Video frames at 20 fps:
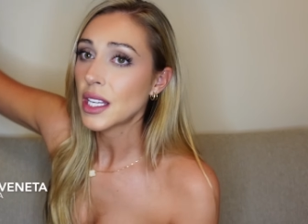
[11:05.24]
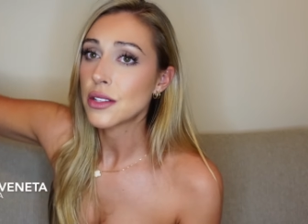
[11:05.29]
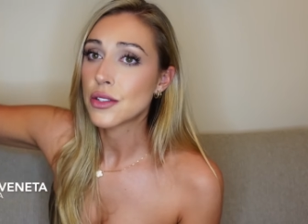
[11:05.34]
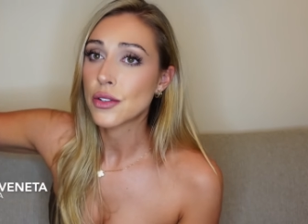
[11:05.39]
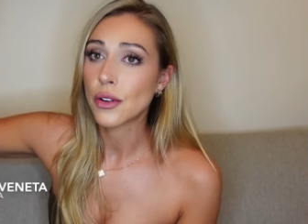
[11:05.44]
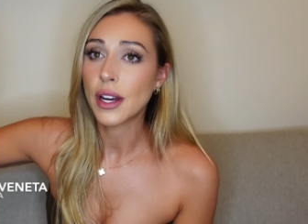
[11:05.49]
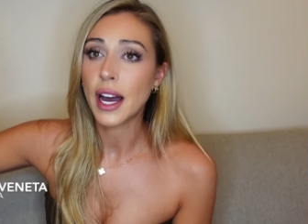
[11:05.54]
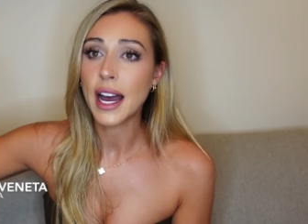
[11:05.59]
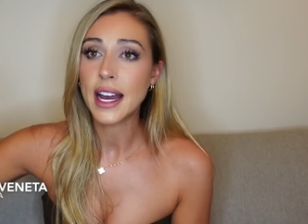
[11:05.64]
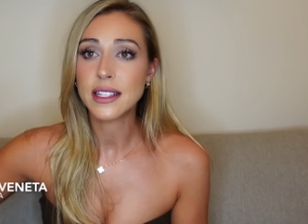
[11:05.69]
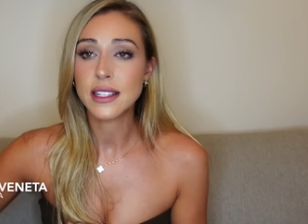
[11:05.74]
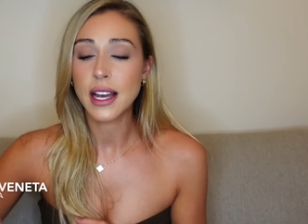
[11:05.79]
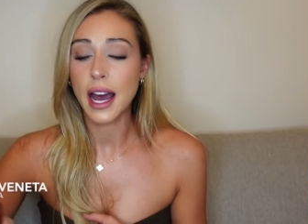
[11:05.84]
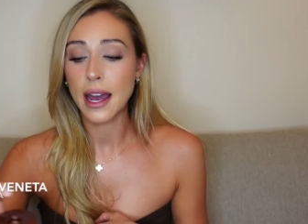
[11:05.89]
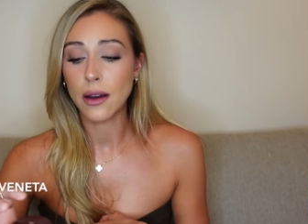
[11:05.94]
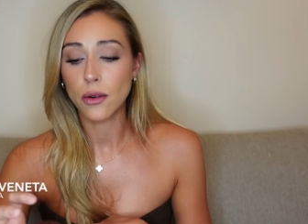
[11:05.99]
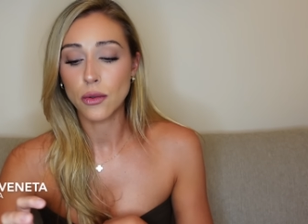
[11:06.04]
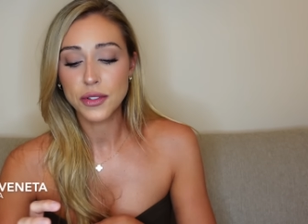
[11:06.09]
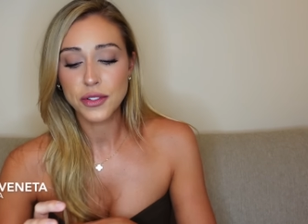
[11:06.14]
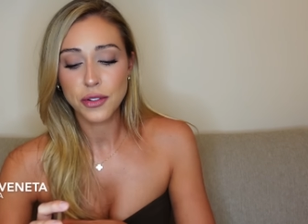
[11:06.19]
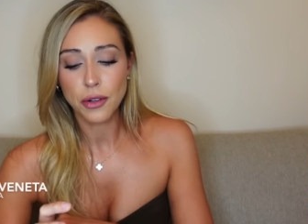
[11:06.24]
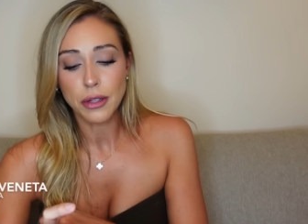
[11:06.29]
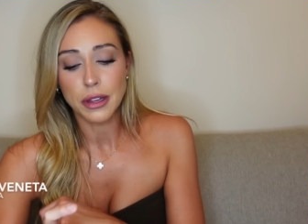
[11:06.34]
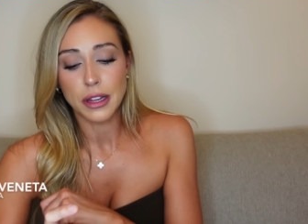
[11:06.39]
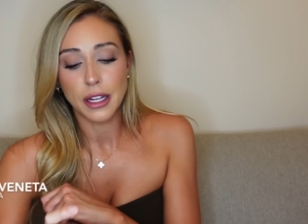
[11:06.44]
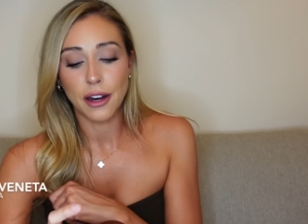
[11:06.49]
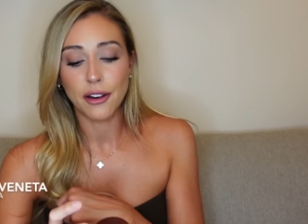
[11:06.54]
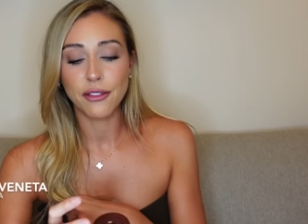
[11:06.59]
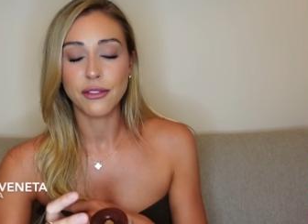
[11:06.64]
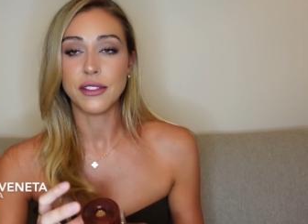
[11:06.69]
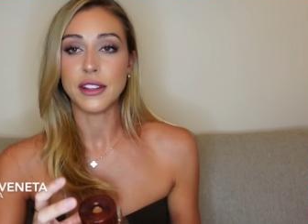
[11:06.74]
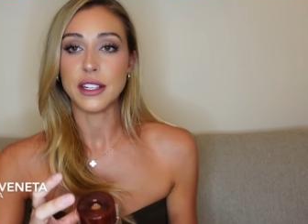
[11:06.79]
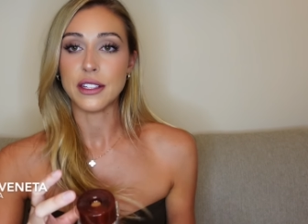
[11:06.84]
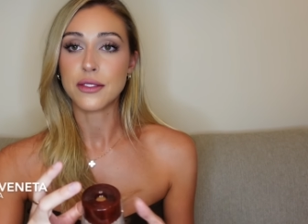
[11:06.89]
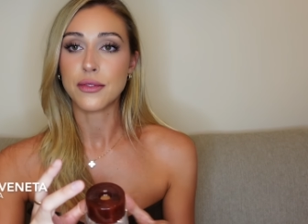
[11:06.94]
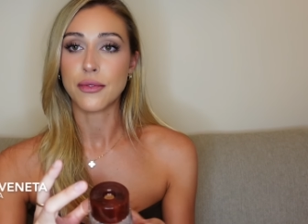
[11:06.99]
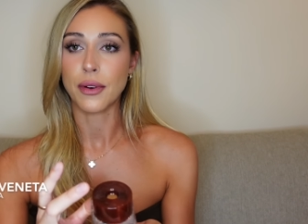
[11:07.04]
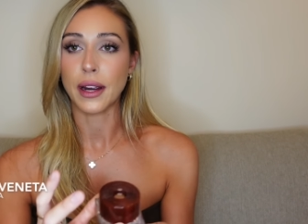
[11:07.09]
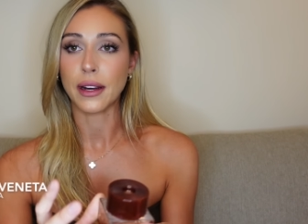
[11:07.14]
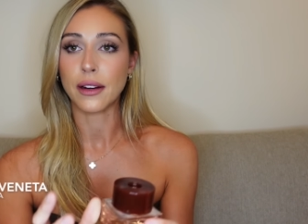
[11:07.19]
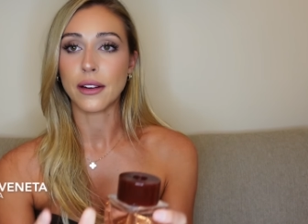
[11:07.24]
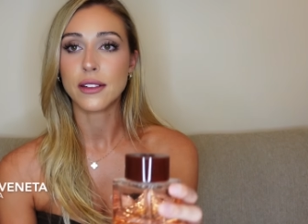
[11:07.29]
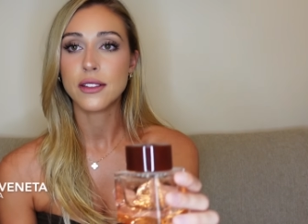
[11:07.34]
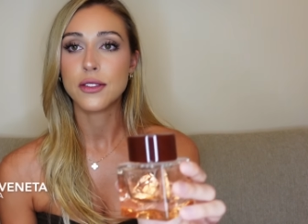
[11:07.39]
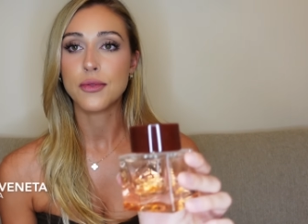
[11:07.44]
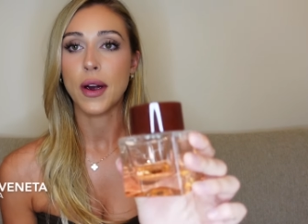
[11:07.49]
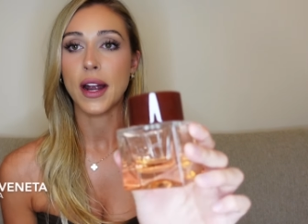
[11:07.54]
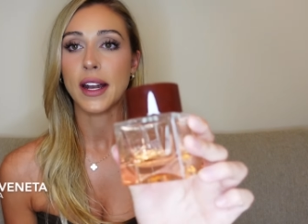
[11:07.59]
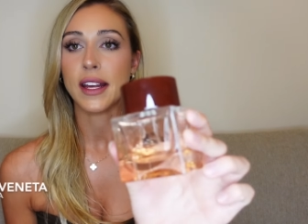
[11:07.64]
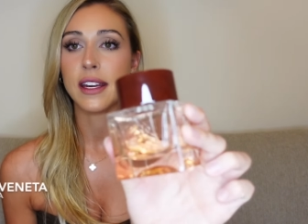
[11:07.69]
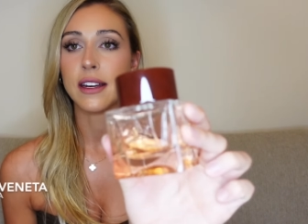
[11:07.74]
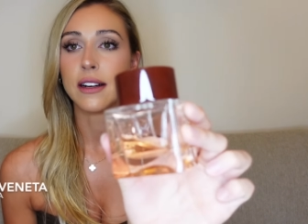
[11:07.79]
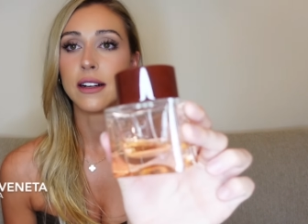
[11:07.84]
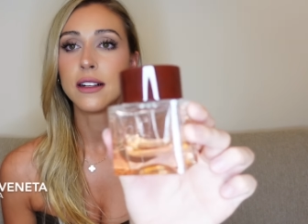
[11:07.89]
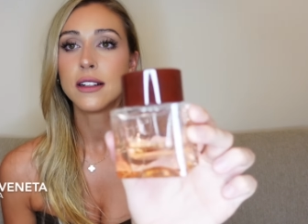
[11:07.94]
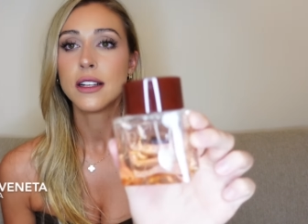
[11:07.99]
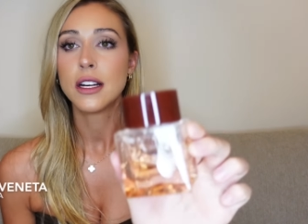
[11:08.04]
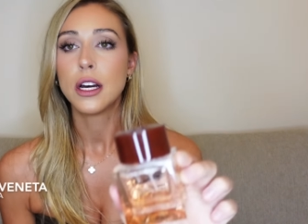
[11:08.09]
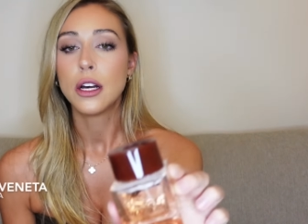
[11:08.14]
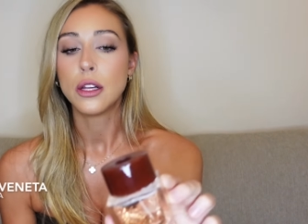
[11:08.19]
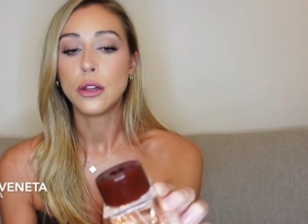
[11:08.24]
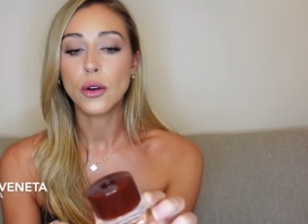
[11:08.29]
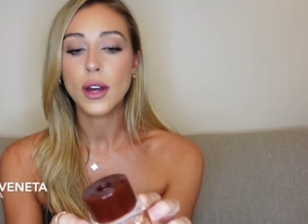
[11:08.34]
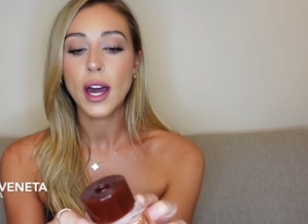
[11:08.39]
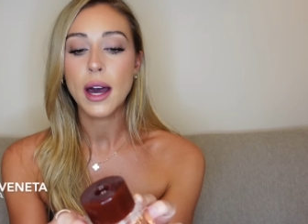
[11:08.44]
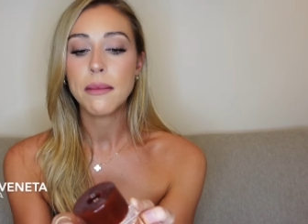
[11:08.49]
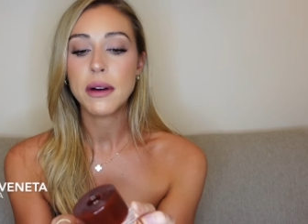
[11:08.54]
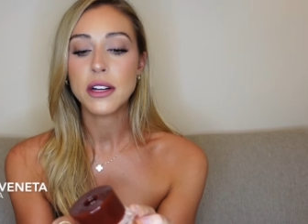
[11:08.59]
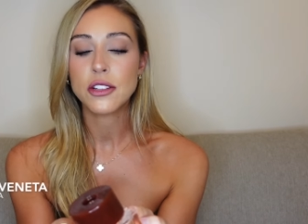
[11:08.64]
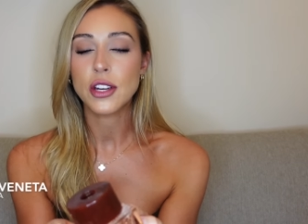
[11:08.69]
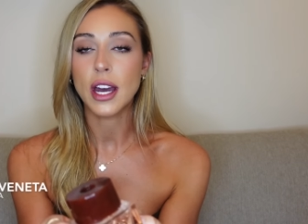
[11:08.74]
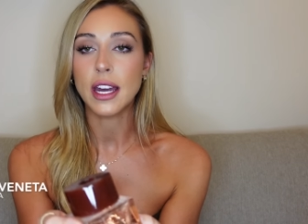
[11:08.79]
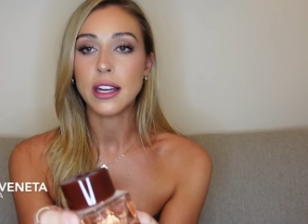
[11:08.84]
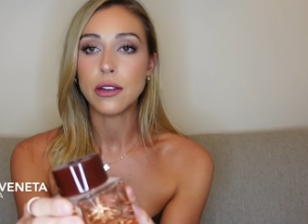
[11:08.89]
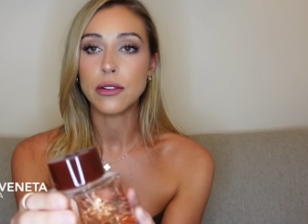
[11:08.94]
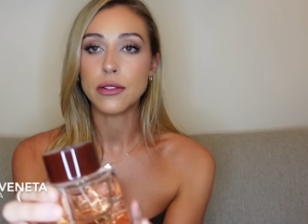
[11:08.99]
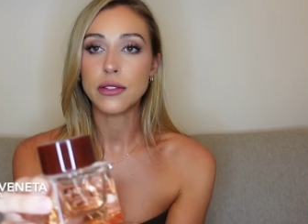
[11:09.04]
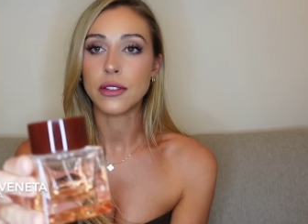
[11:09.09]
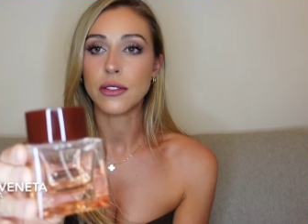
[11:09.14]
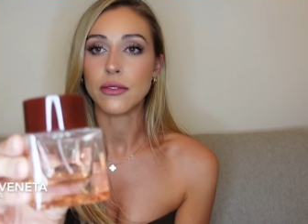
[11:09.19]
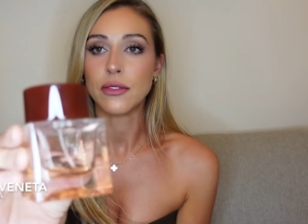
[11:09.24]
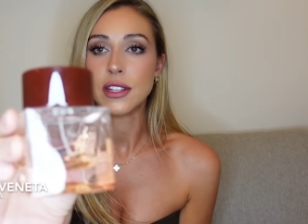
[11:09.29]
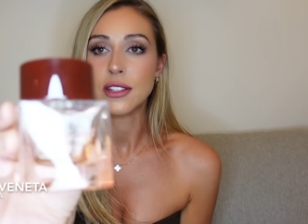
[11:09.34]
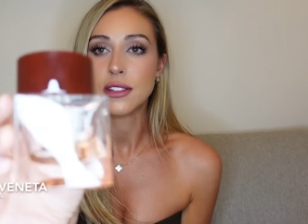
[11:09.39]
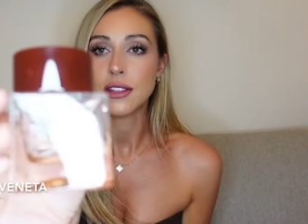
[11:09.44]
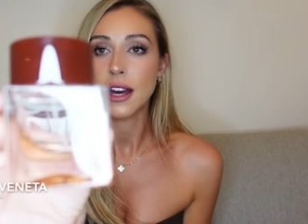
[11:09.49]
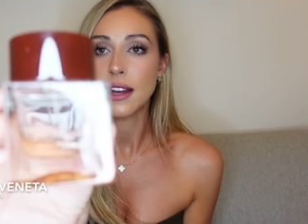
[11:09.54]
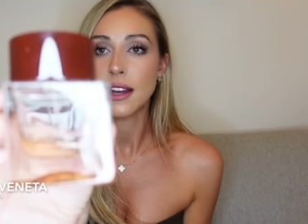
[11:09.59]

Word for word: So guys, I also love this fragrance right here. Look how much I used of this,